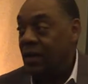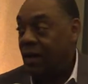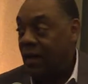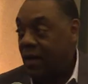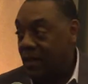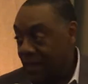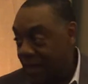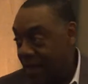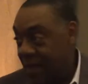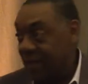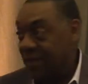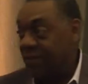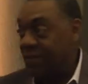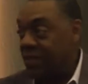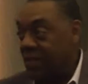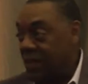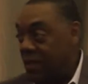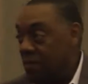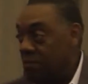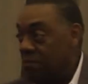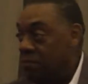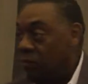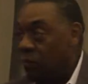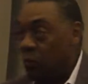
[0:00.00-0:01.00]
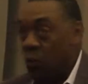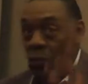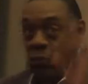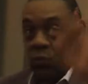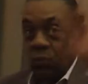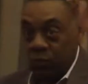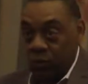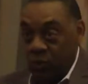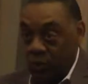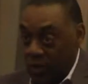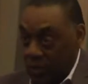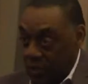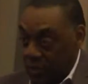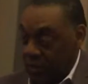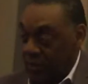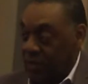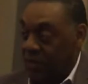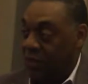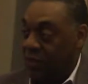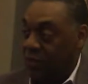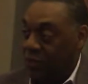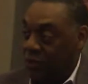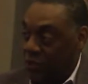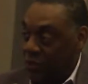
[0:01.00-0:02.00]
A lot of them were
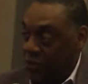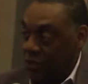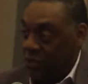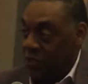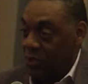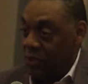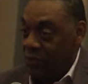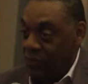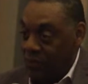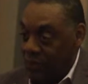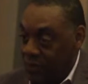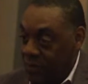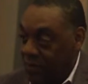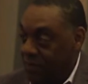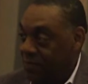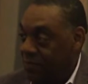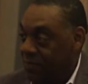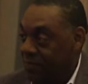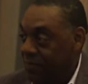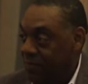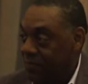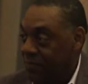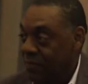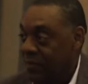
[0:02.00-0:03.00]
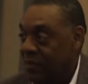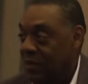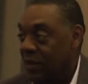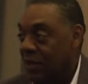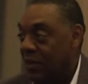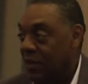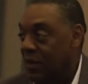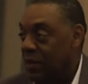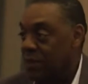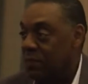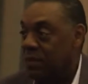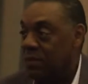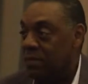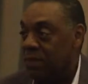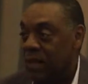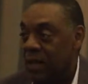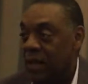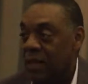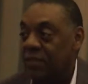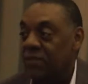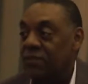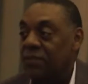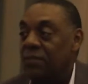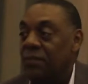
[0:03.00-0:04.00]
just over, you know, a couple
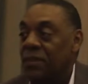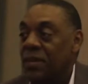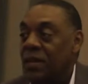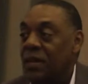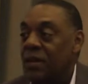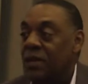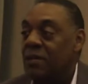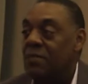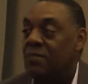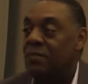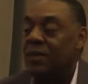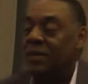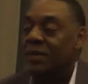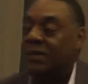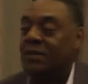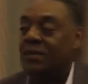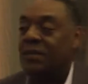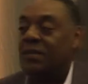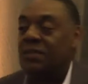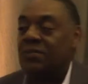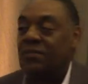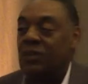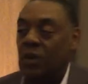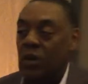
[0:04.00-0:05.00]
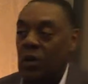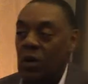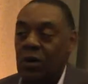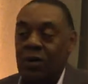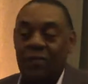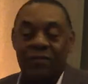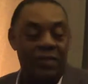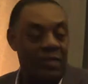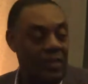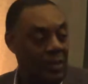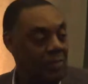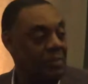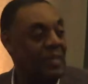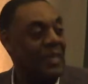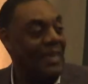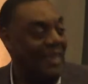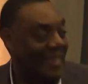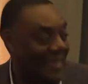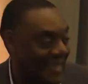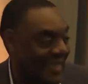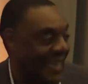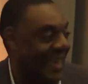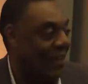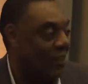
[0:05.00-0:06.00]
blocks from here, but it's very hard for them to
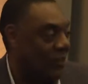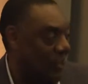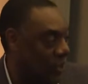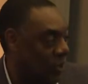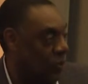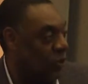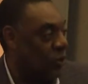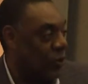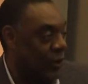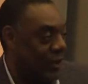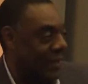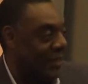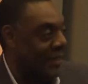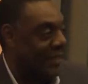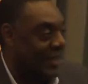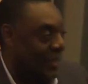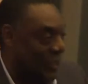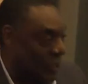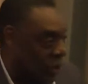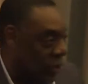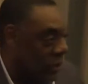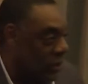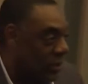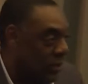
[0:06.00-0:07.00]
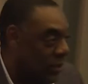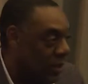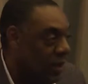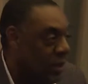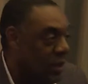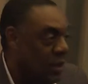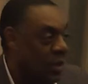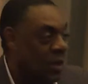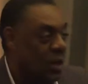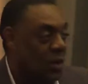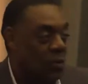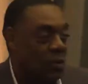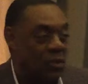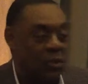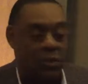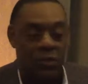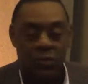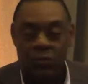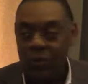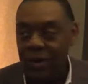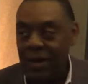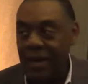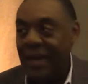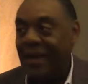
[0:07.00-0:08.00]
get down here during session, which
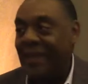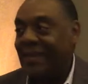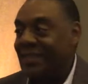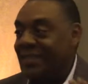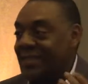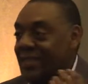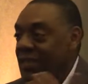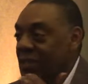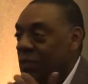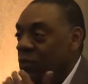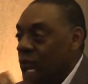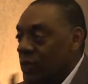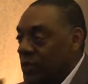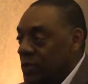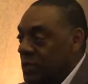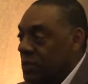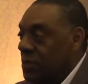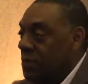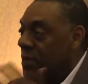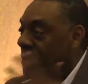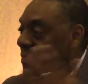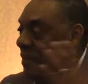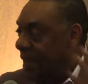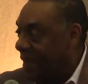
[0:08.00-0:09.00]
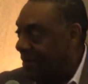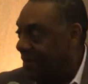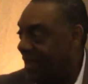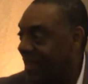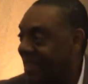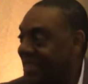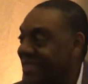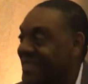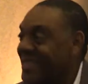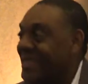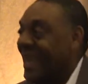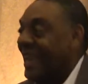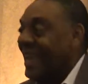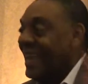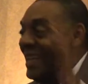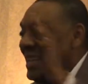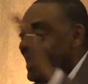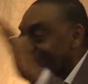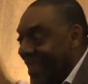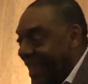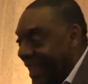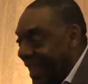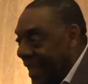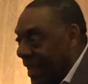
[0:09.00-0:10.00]
is why I see the wisdom of having a
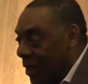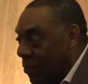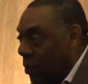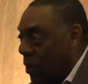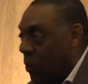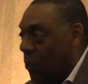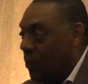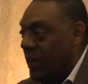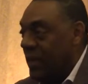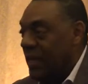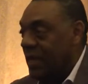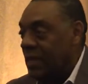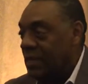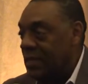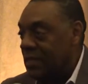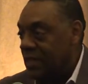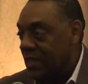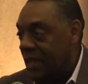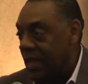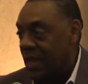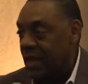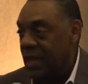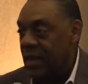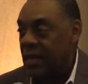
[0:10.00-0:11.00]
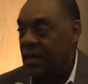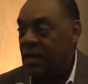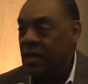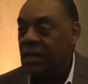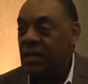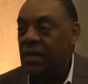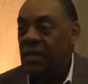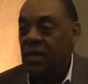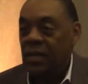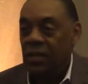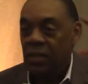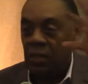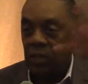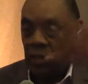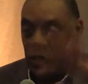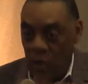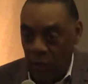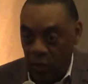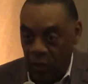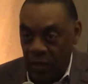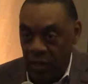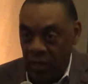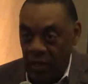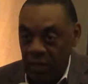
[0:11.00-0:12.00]
second day where we can take the
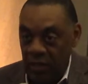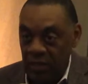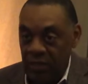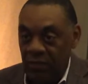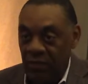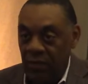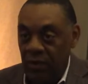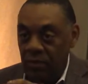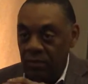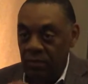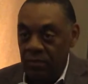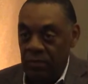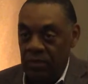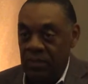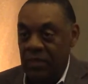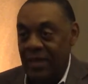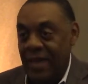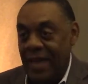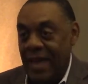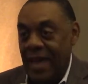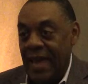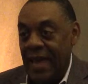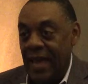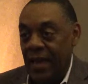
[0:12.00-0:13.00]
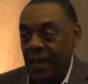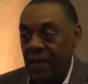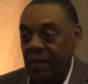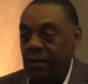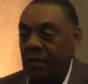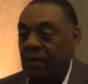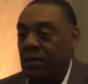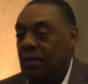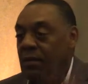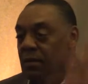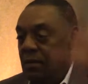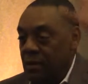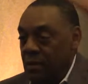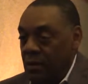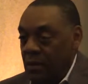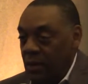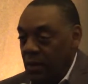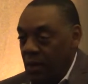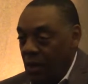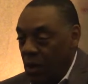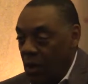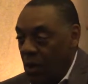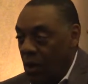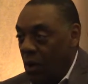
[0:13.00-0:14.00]
learnings from today
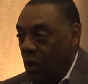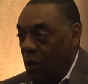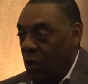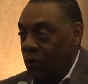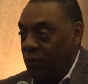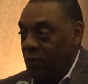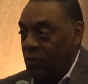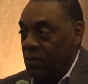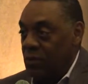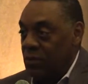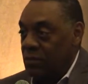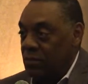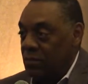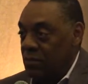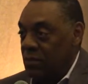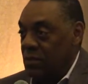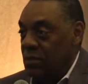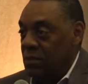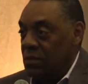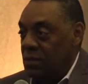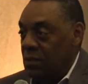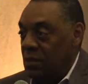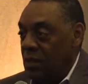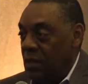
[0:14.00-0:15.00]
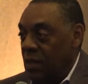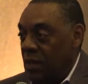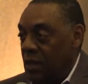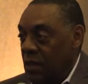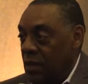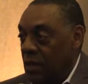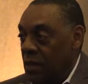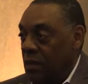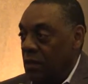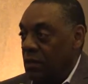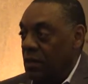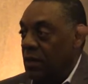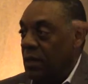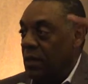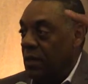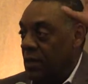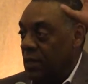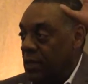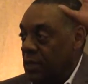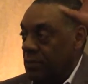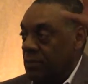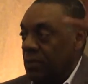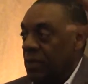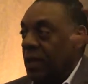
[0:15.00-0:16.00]
over to the Hill and
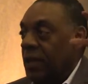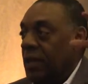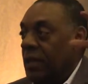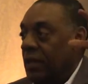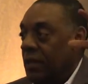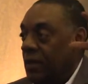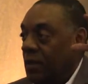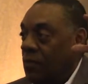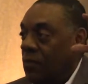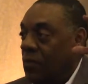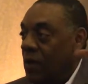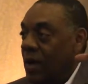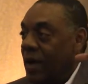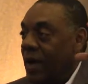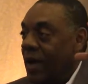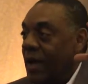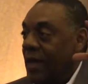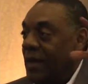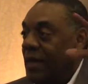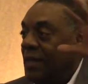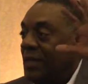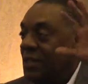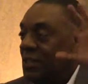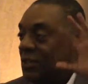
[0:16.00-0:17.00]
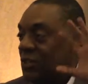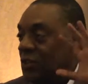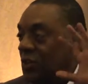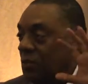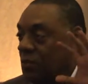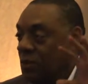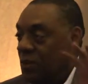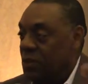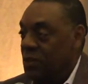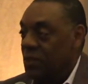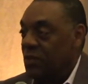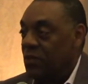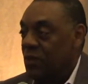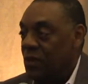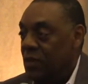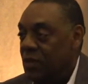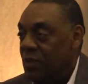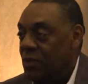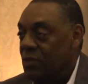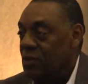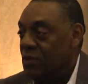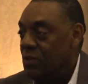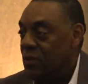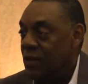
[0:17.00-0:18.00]
explain to them why so much of what
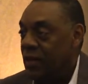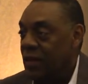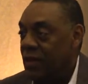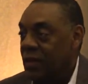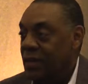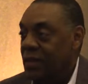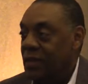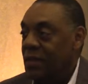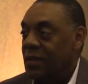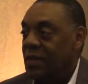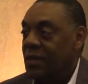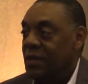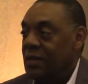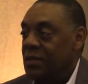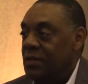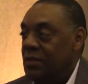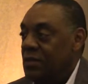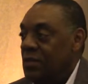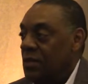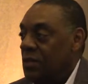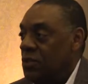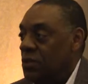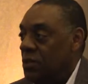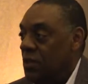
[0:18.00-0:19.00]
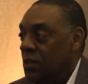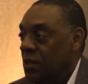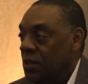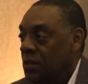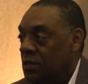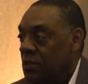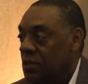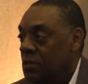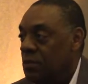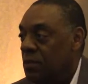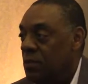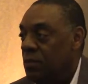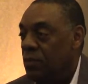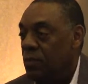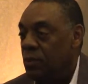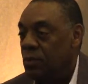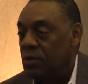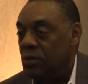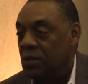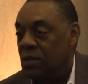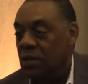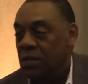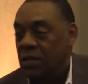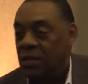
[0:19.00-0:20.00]
they're doing has such a
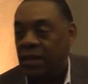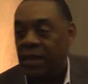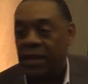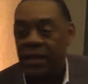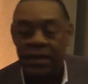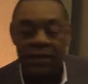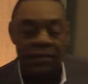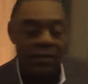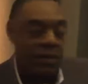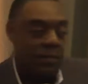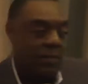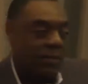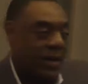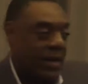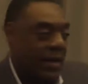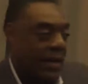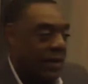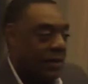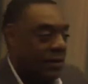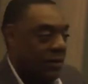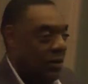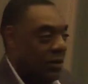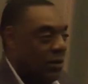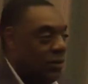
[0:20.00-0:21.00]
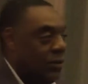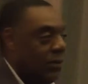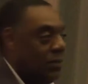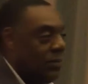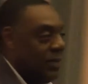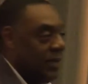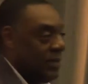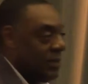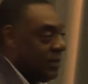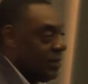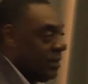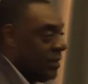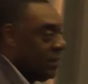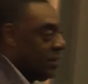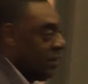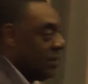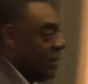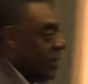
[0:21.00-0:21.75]
disproportionate negative impact on your business.